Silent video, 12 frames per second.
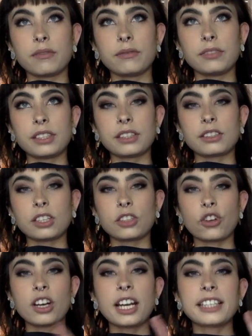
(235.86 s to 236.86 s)
just
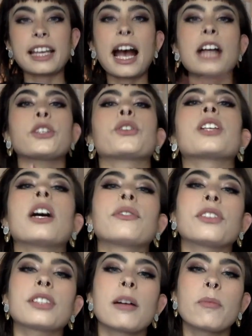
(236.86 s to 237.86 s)
trying to attach yourself
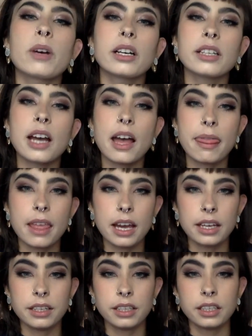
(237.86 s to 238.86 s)
to someone, and
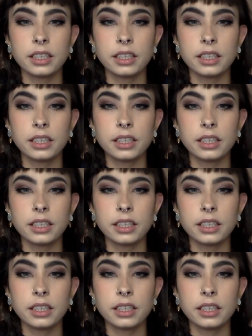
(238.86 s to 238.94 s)
then